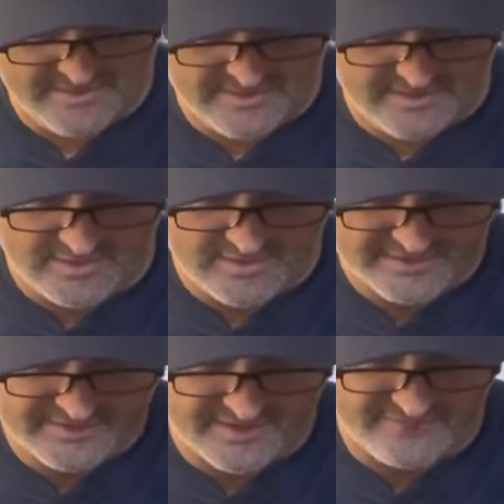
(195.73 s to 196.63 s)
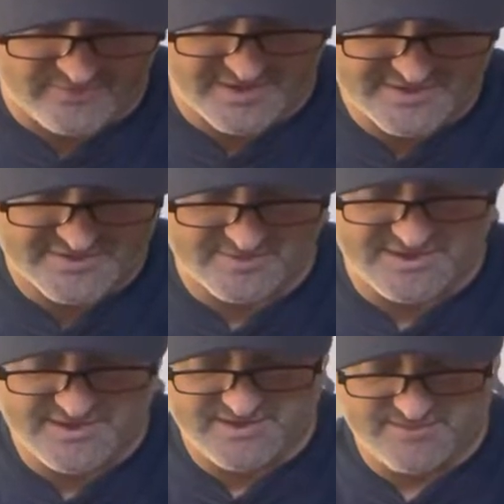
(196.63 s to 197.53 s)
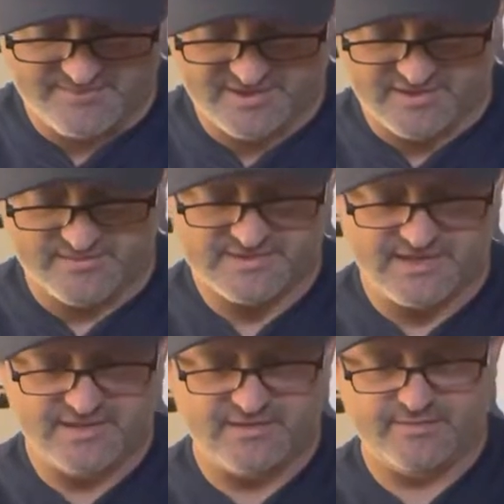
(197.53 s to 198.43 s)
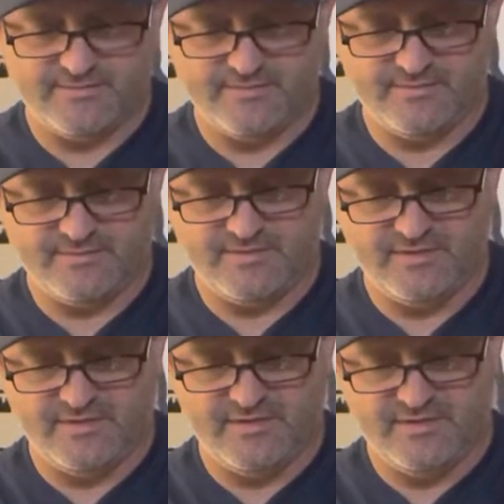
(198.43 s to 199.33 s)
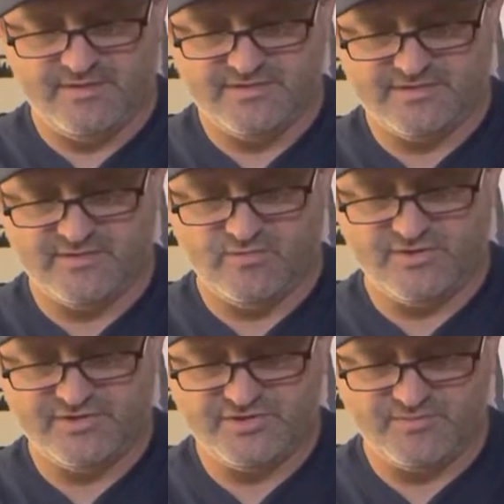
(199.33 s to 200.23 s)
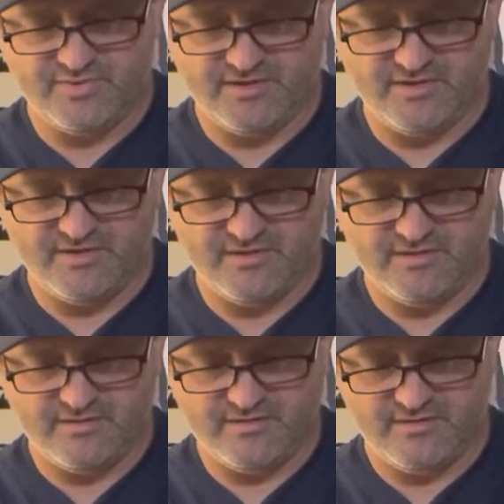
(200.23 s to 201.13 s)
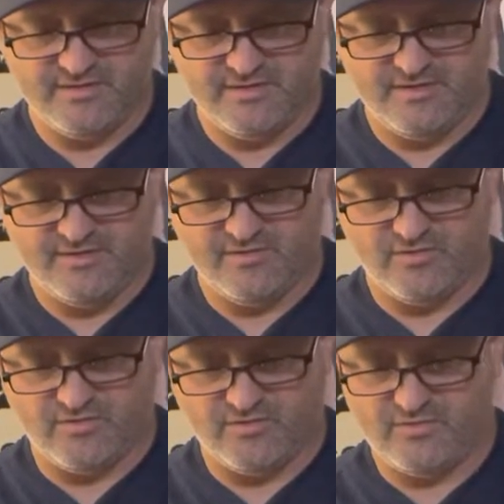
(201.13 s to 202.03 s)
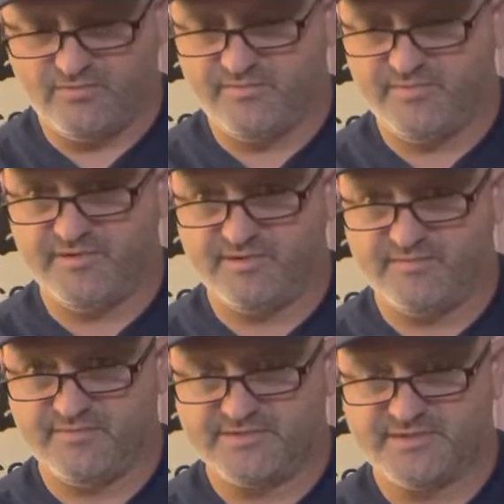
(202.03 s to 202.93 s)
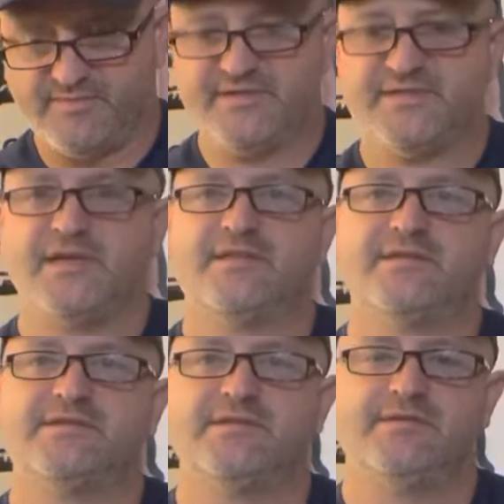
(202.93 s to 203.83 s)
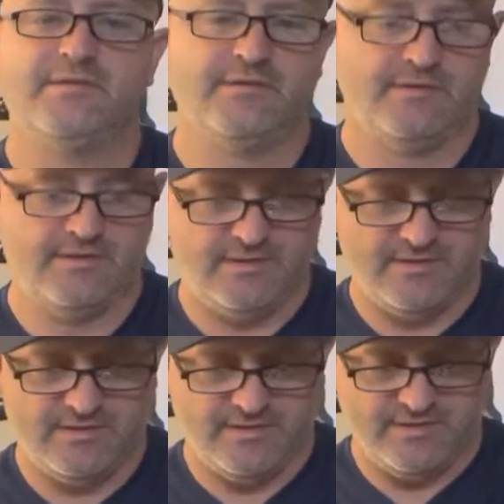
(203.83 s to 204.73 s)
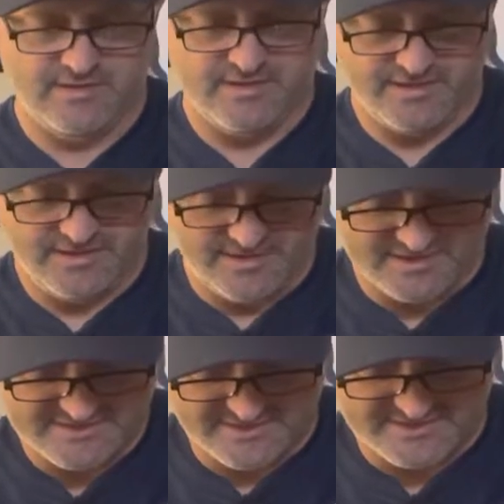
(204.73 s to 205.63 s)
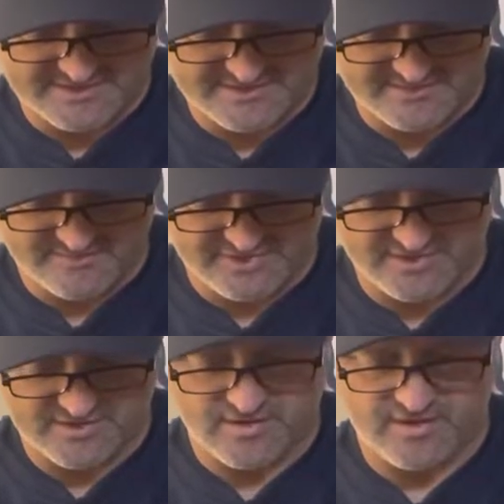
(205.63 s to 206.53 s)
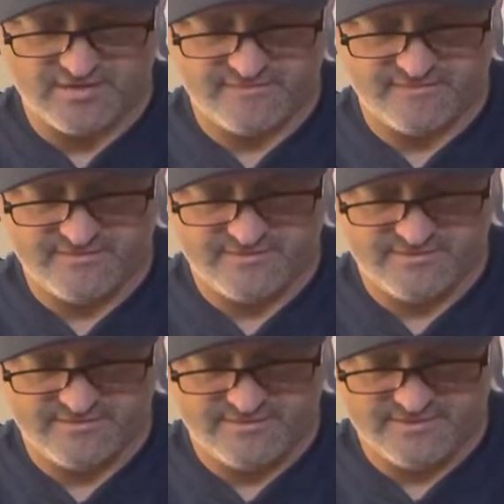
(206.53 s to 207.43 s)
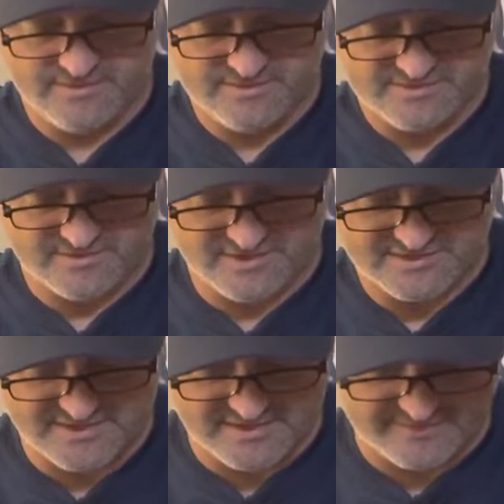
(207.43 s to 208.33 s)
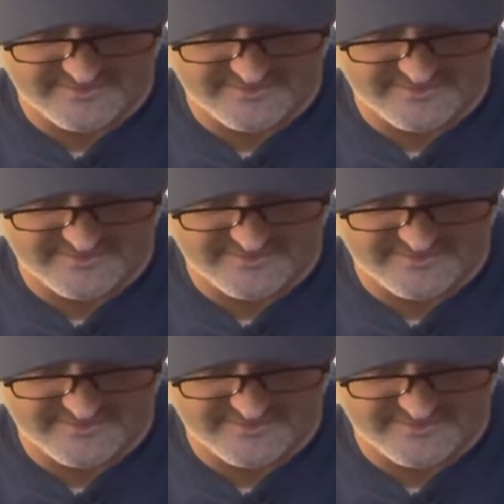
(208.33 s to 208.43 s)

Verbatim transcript: You also have a razor blade that comes out. So once you plug the hole, you can simply take this and cut the excess plug off. So that's not